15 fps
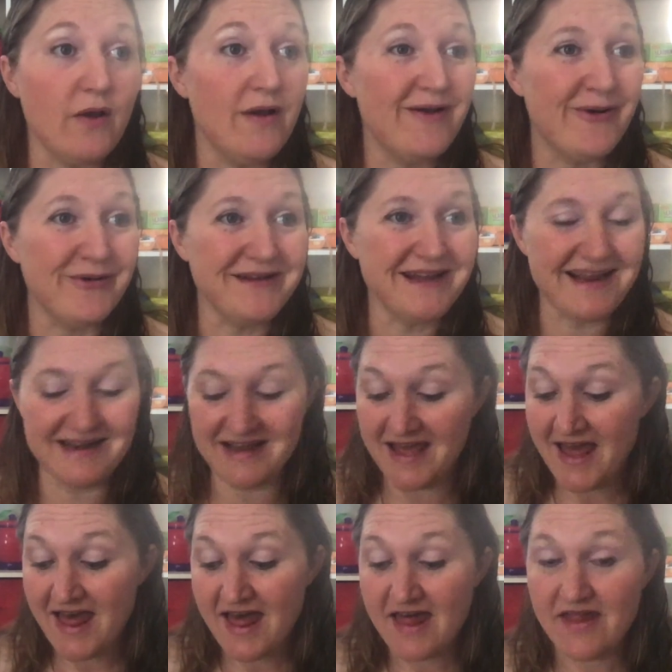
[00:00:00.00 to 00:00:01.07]
hold on,
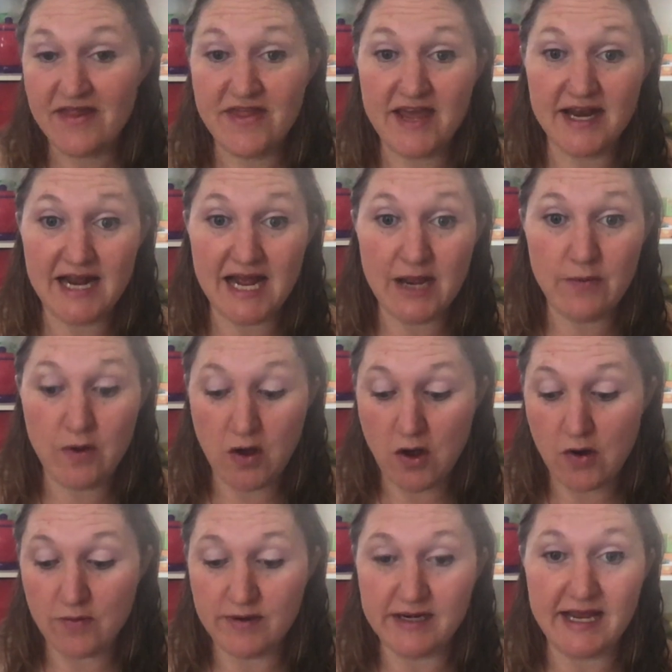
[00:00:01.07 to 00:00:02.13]
then I will
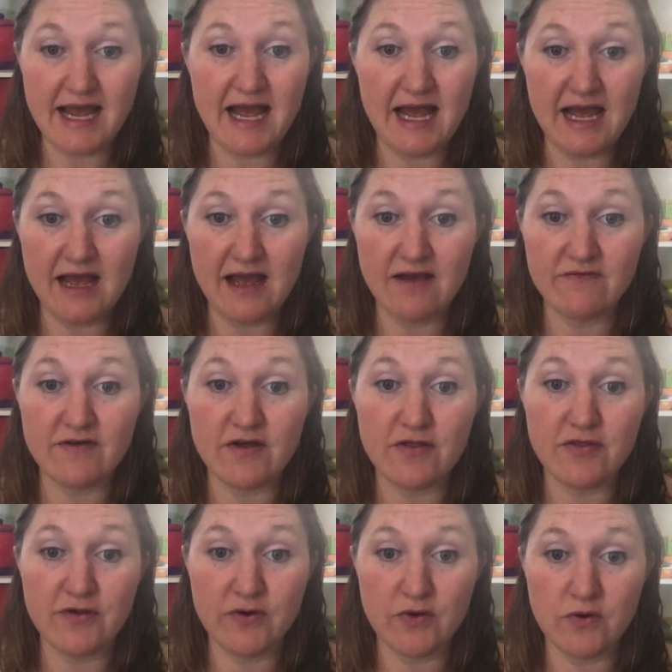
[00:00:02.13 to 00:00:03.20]
already have
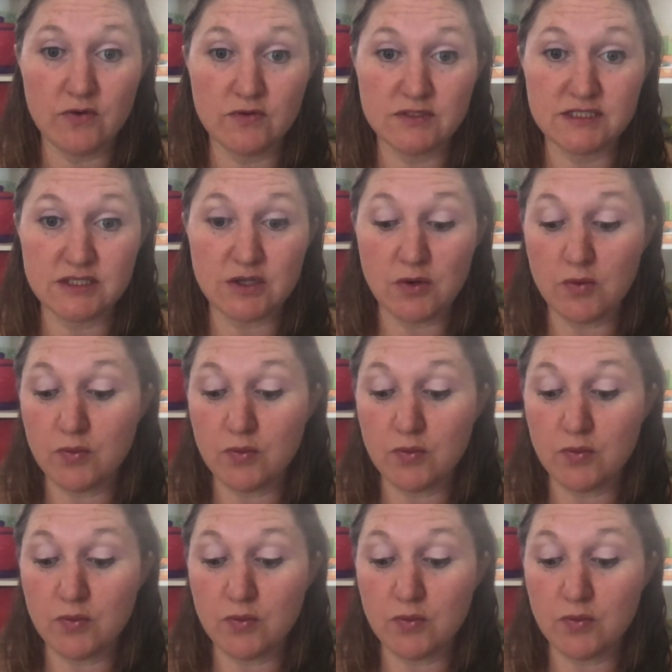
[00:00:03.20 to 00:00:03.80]
those,